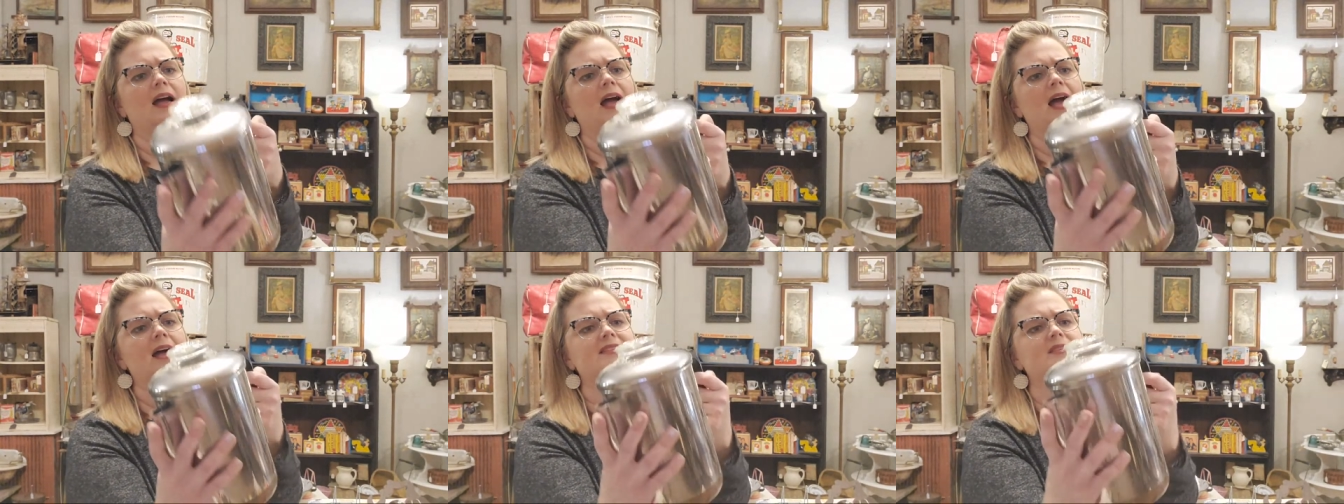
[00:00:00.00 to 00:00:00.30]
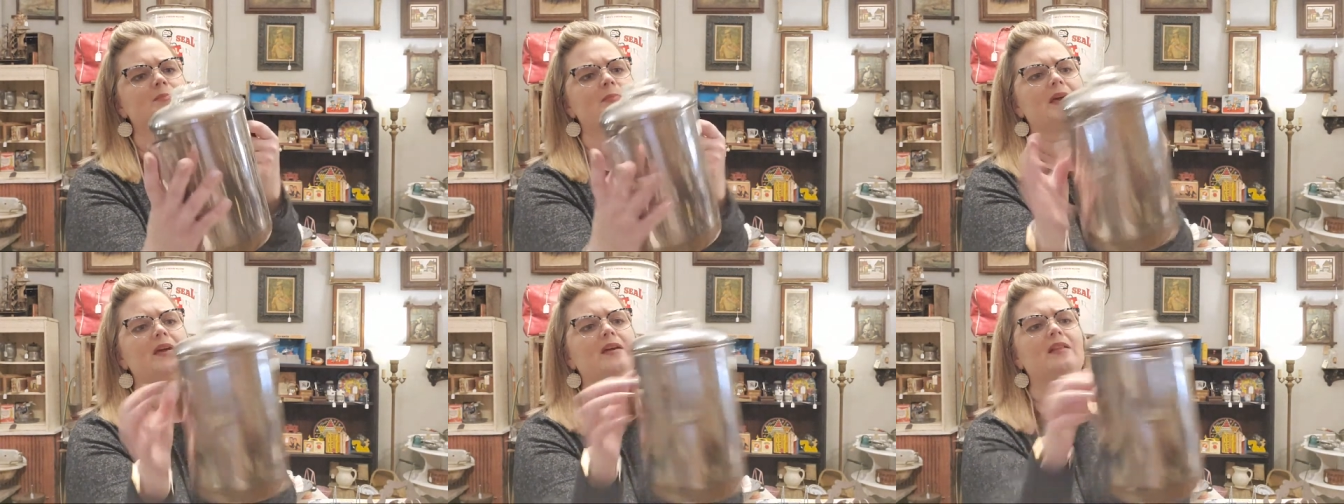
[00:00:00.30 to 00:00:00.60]
it has
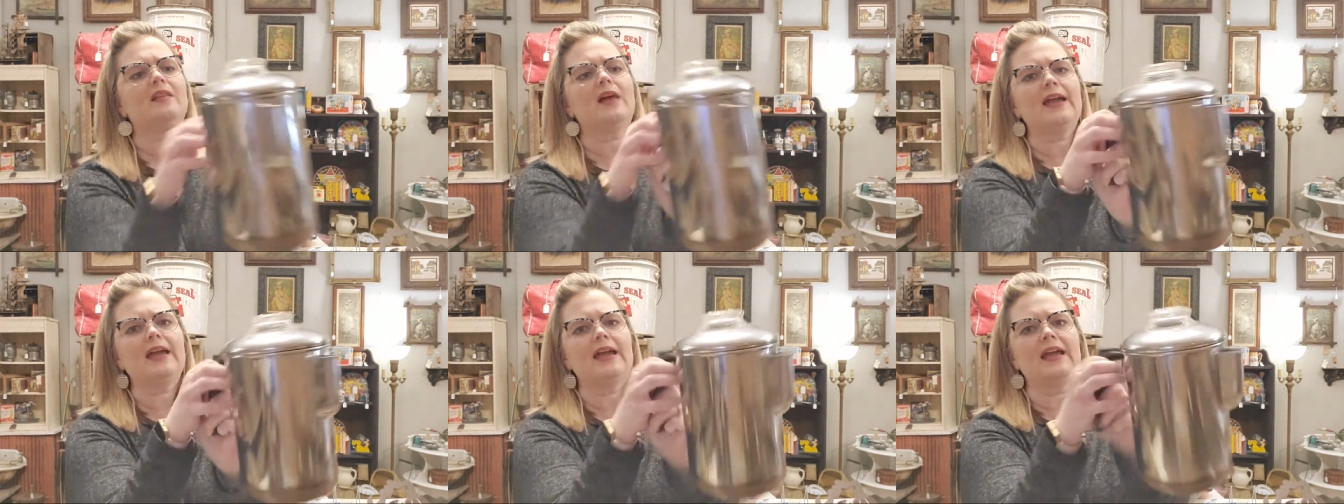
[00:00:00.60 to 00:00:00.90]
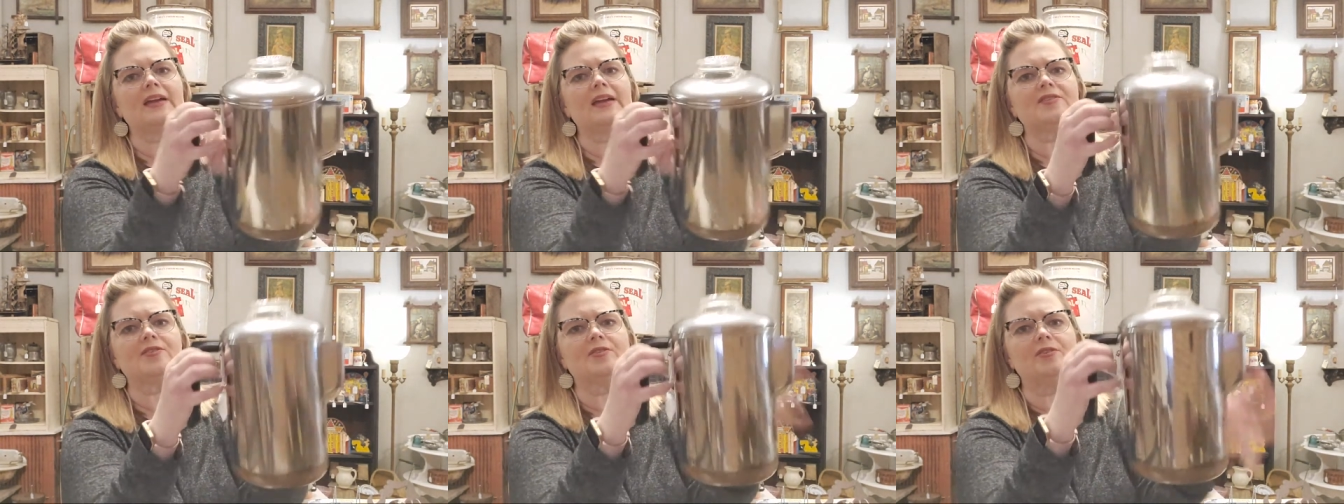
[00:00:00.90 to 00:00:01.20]
a Bakelite
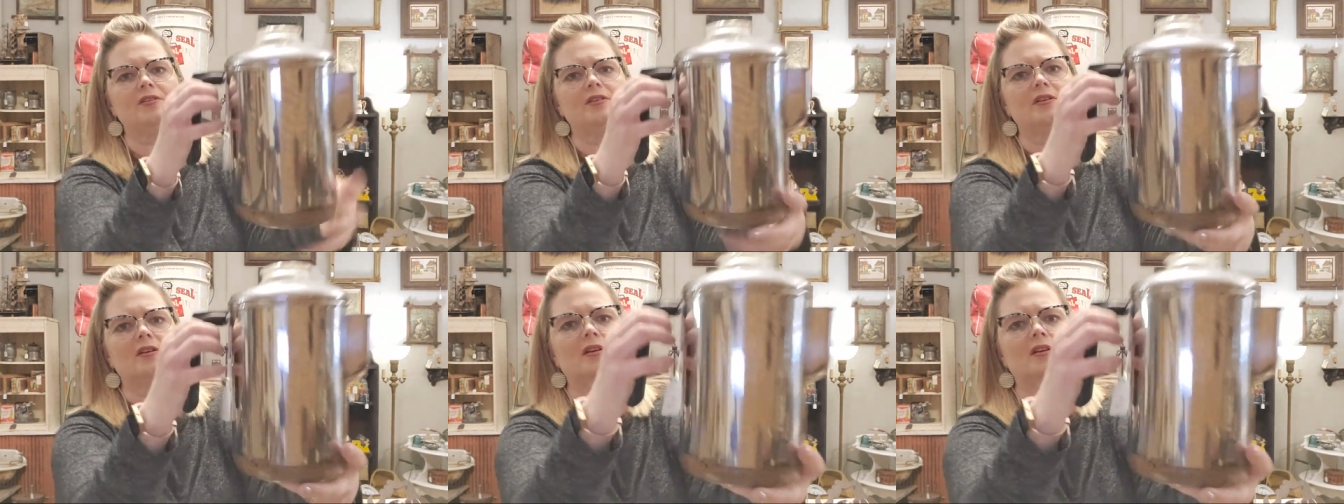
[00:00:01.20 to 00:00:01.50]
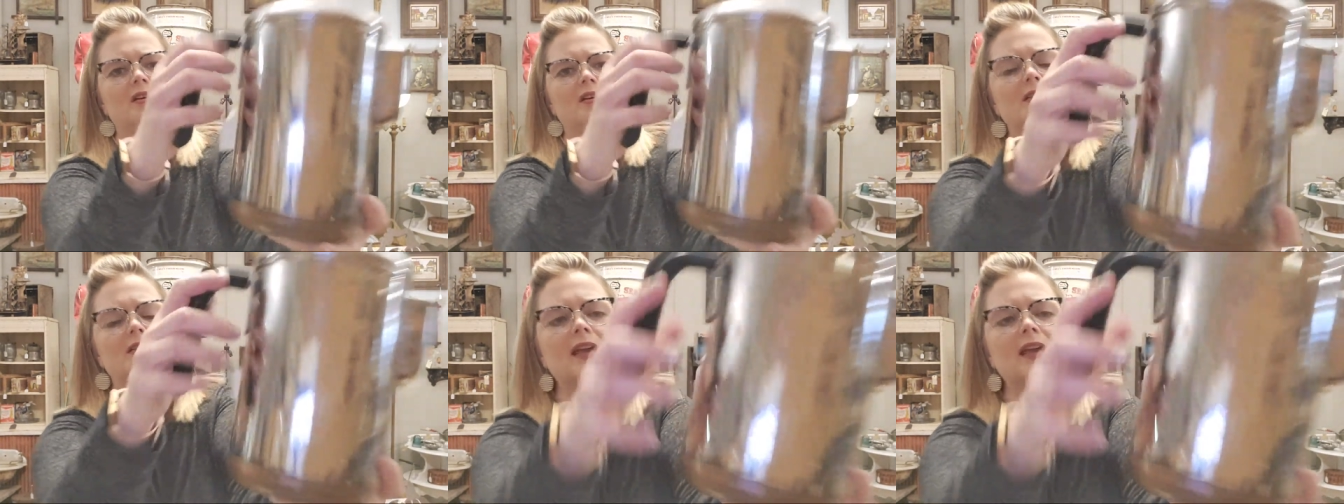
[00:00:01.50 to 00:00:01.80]
handle.
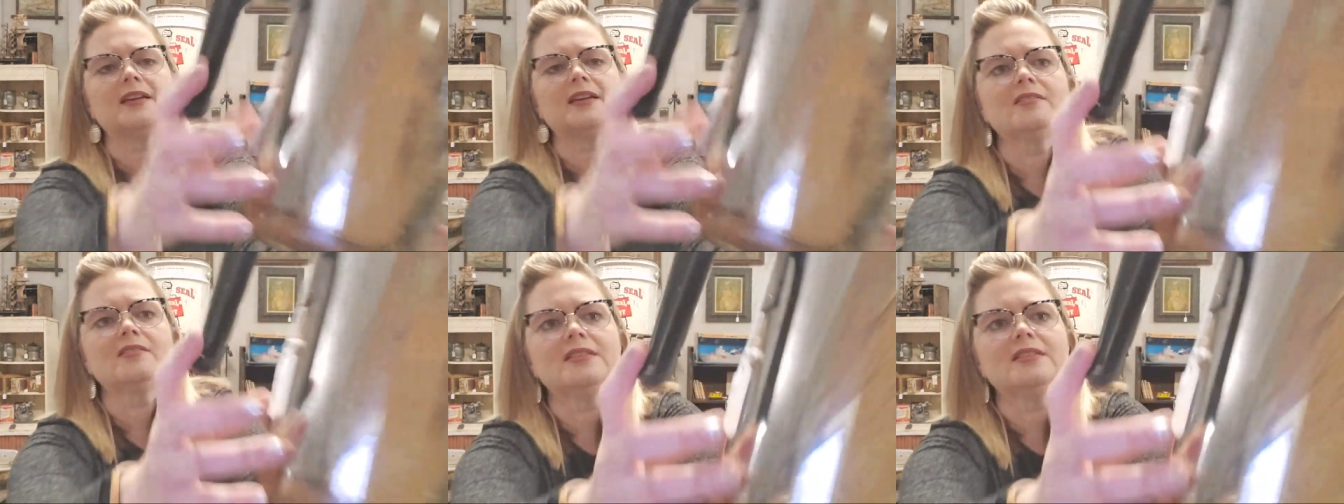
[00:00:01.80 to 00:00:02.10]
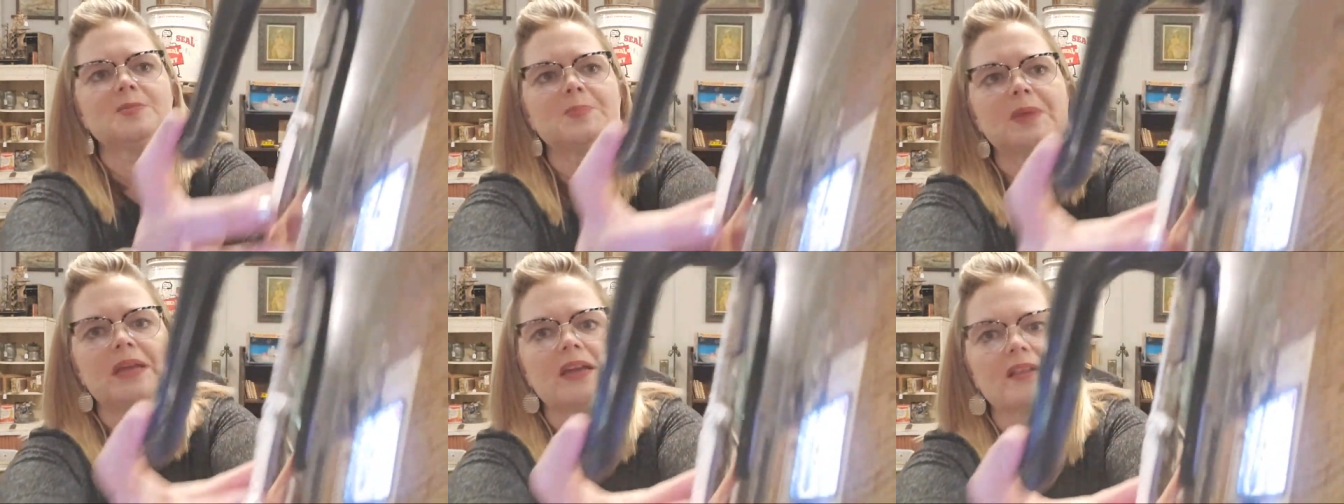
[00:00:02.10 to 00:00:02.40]
The handle
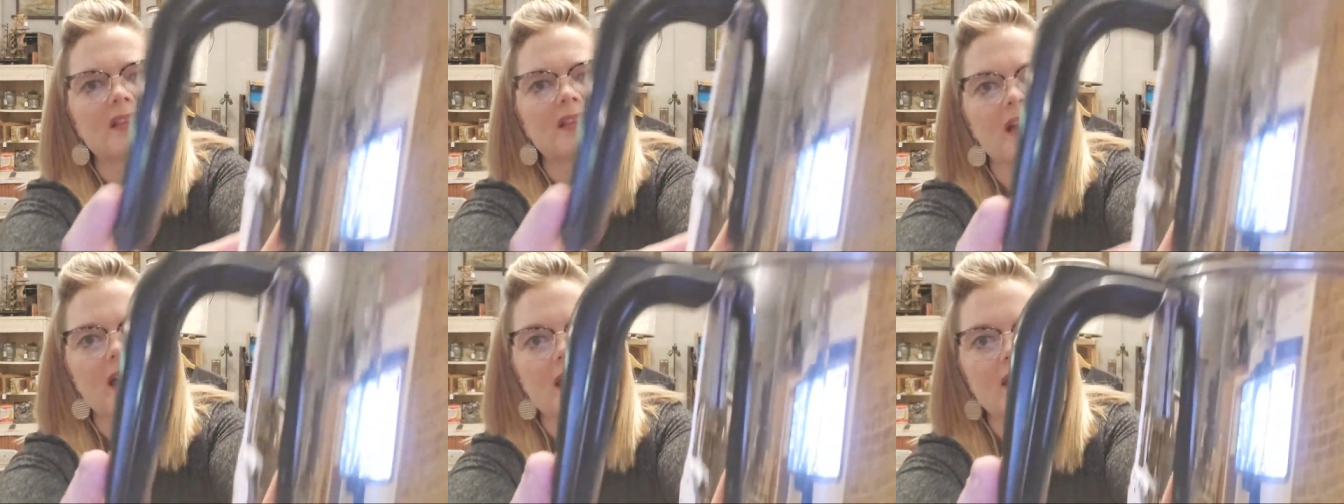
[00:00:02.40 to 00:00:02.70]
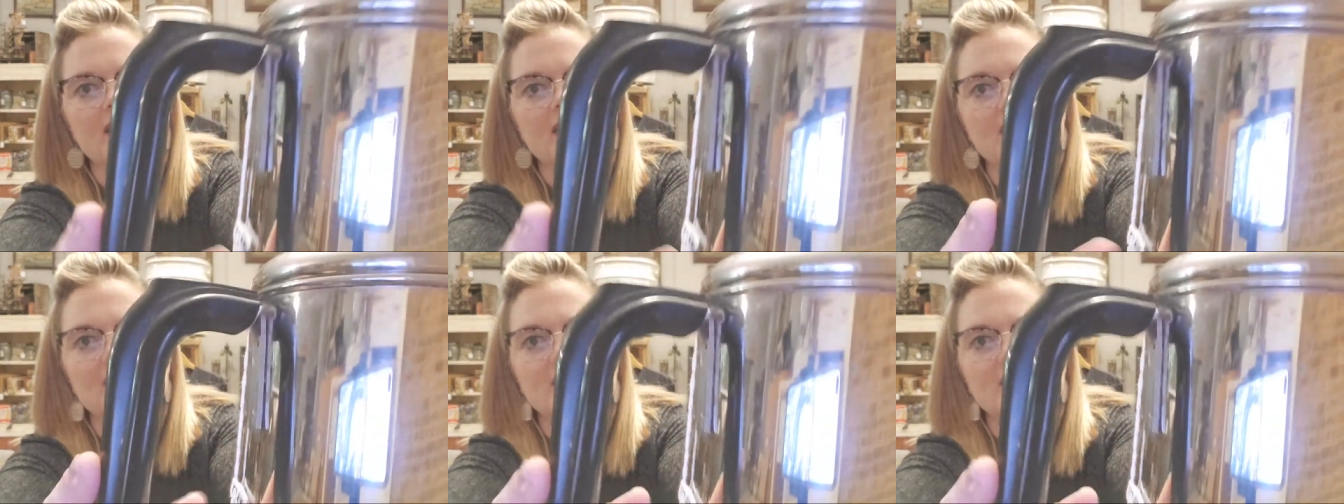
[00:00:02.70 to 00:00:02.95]
is Bakelite